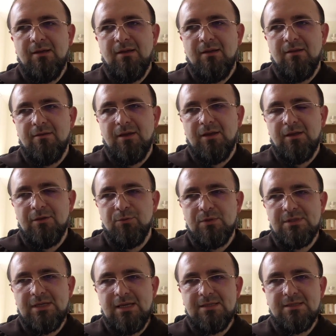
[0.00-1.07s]
I think it
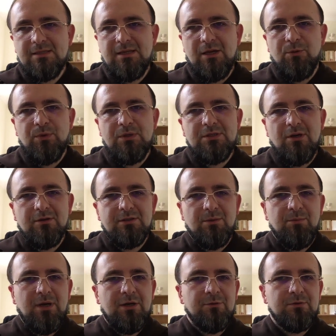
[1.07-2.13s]
was yesterday we talked
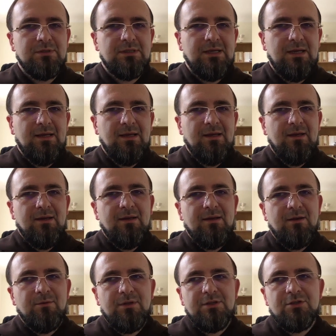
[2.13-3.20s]
about
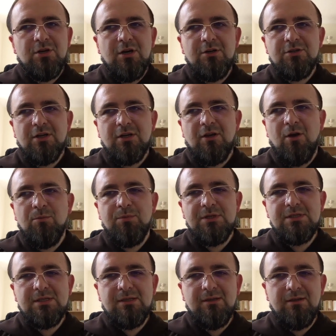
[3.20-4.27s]
now, the church
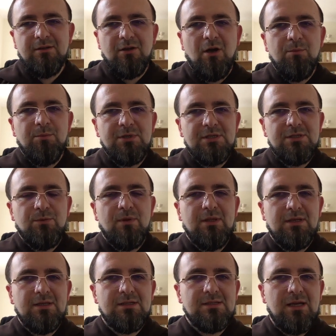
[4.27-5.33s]
encompasses
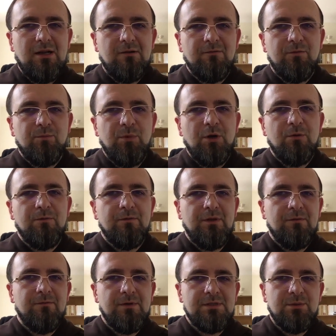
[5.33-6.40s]
within itself both the
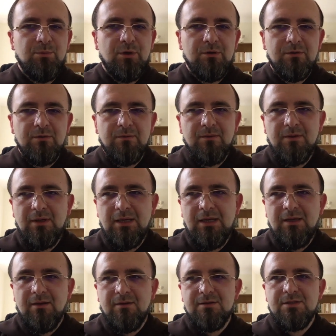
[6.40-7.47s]
visible
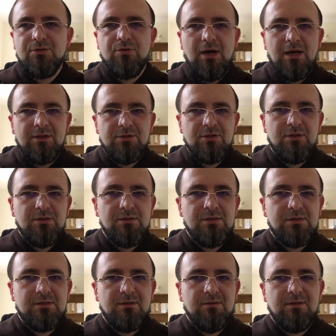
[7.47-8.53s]

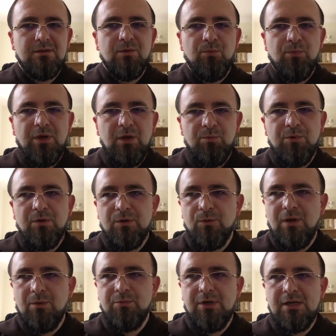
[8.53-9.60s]
structures and the people who
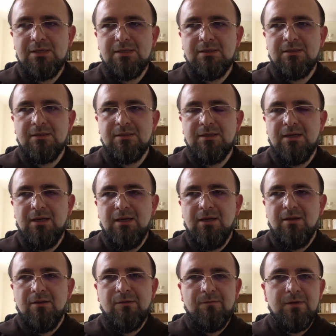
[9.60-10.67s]
are present,
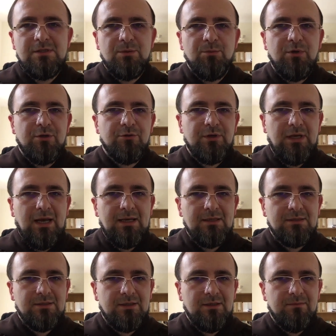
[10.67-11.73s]
the visible
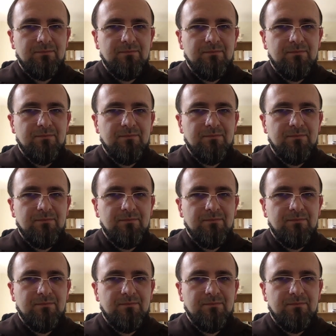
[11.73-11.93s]
reality,